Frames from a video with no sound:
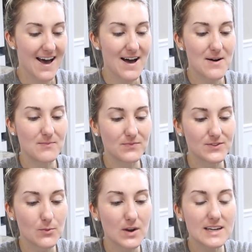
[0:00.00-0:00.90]

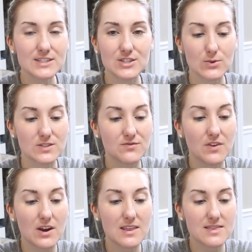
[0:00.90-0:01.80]
So what I do, it's
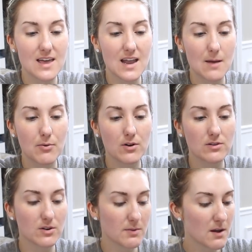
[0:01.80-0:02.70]
very thin. I put a
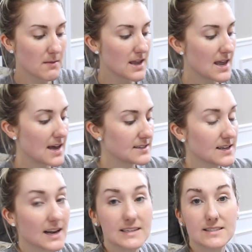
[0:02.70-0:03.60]
little bit on my
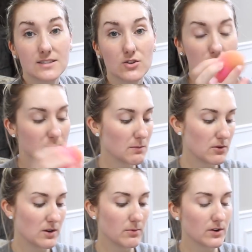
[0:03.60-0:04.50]
hand and I still use my beauty